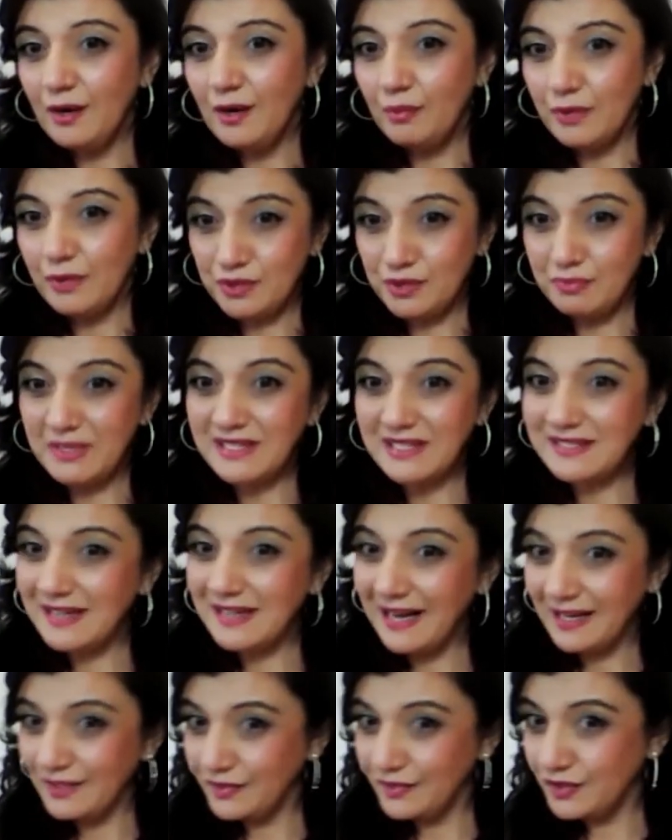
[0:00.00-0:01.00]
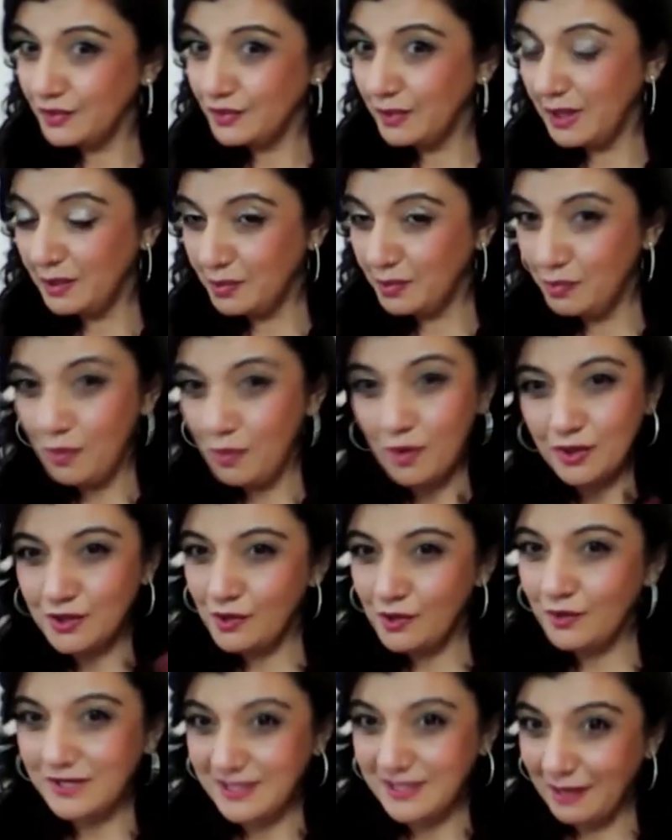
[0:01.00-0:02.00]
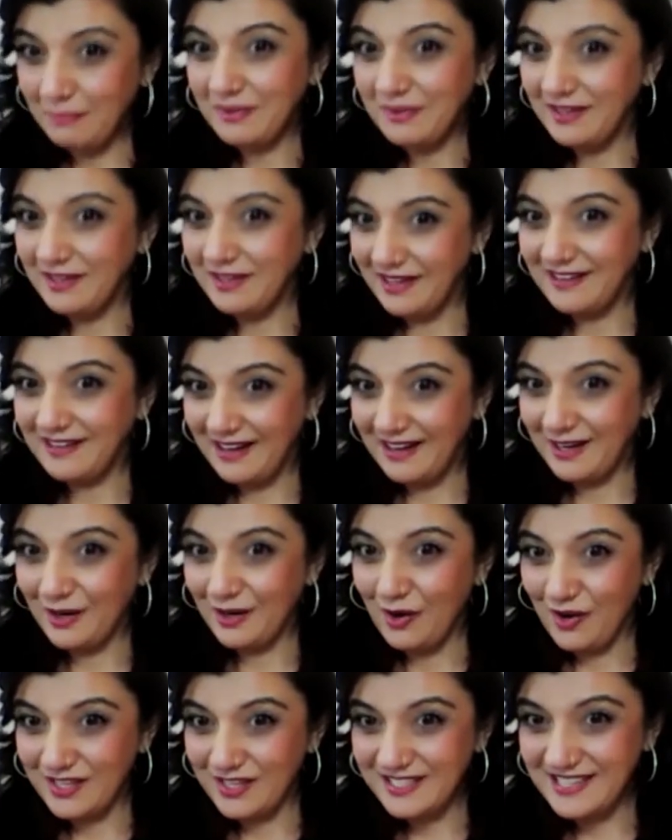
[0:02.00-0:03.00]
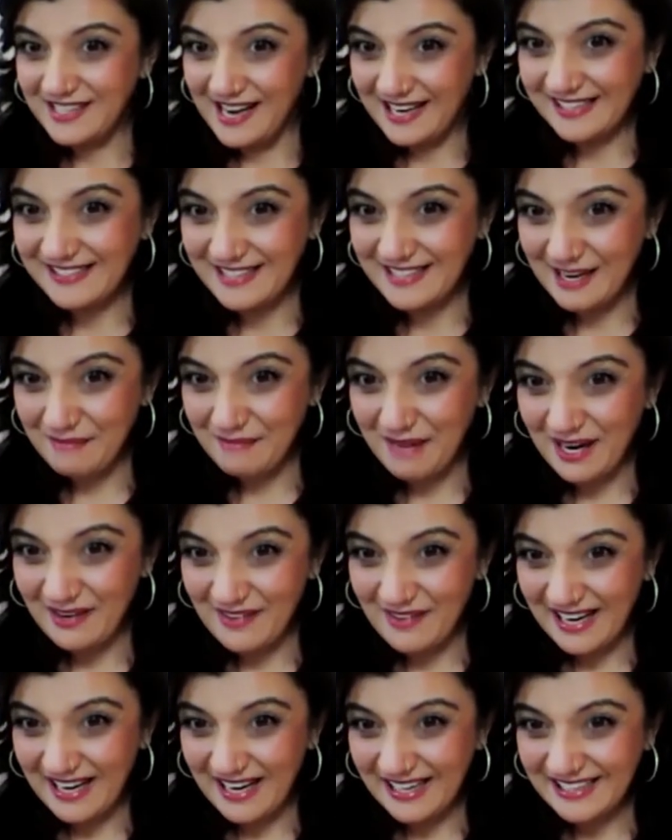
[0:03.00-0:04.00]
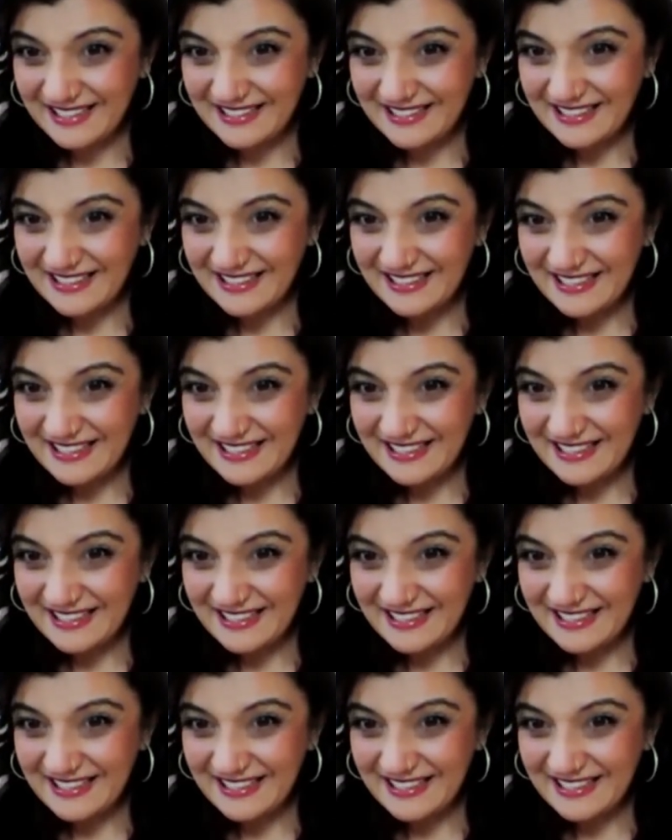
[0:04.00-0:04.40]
which means land of sweet water or something in that context. Am I right?